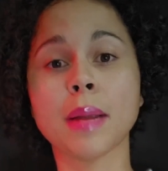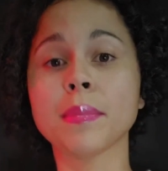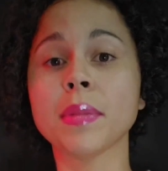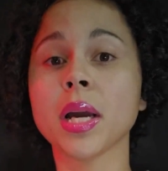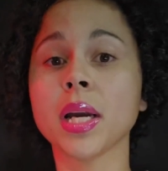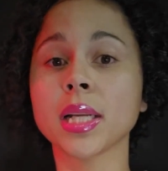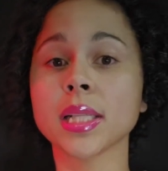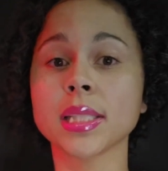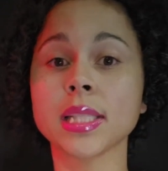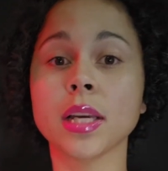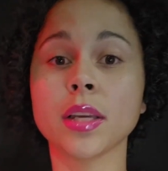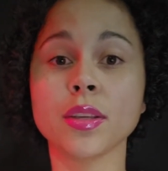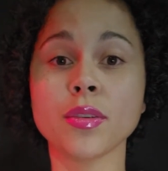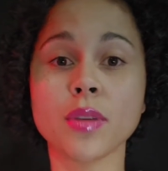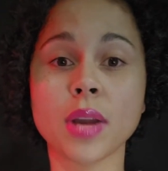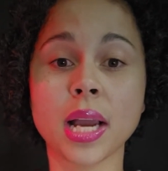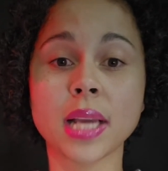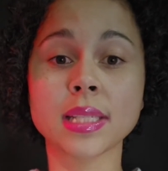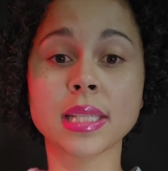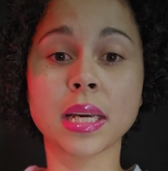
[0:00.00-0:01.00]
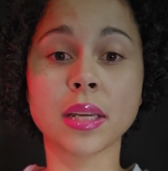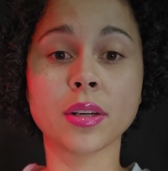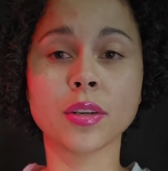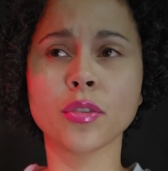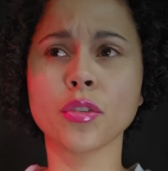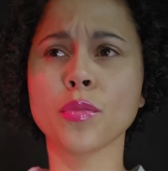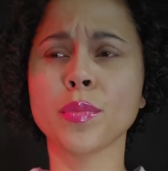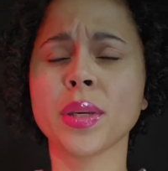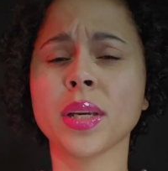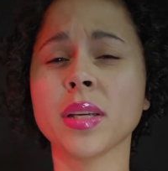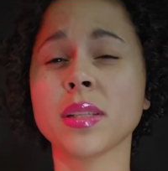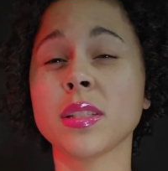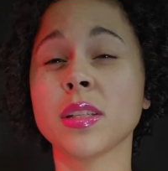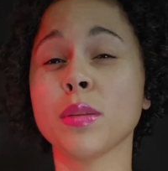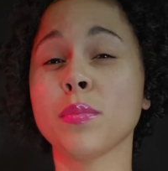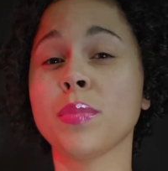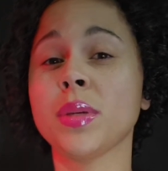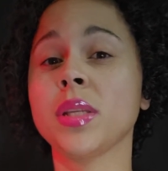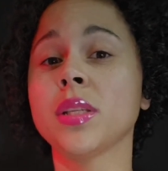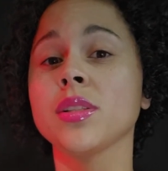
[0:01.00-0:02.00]
I'm not going to tell you guys how to do it, because it
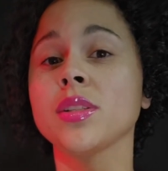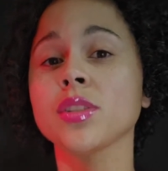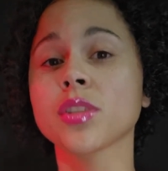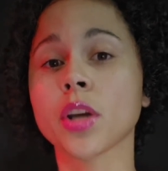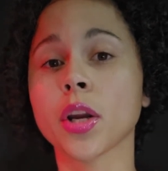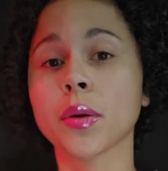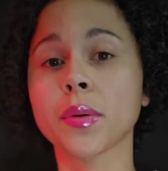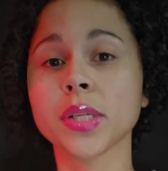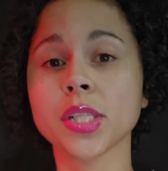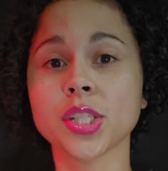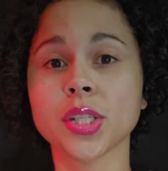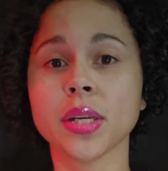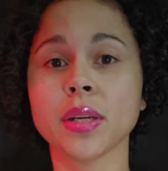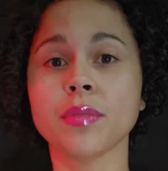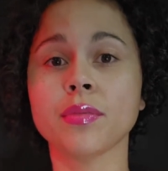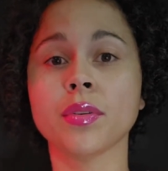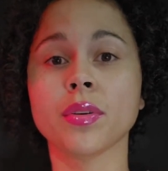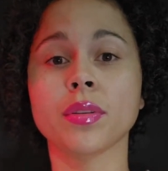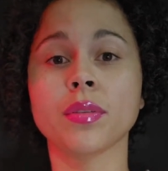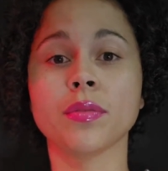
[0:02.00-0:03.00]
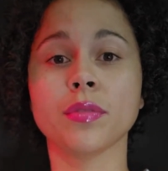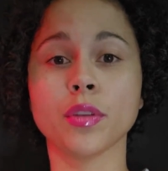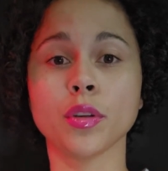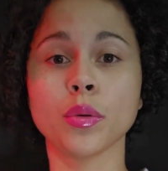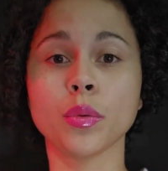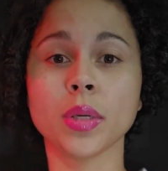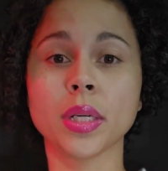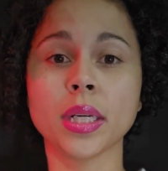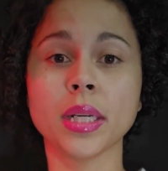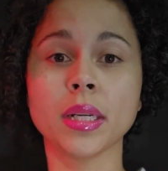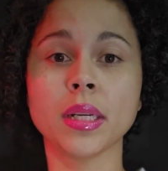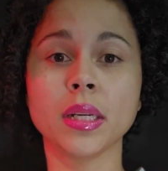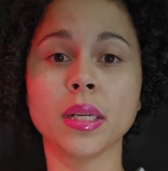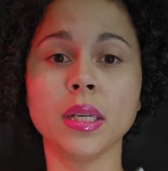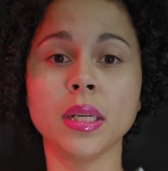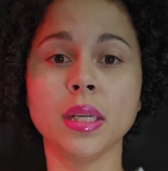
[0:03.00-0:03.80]
could be discouraging for the viewer.